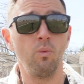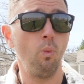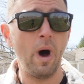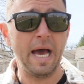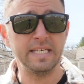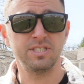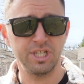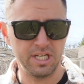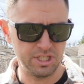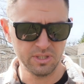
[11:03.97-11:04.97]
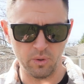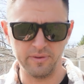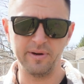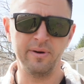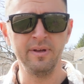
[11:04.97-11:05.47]
wise changes
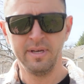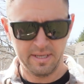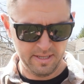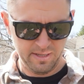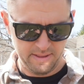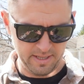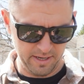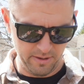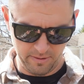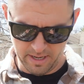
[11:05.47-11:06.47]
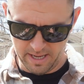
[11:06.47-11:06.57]
or they're, they're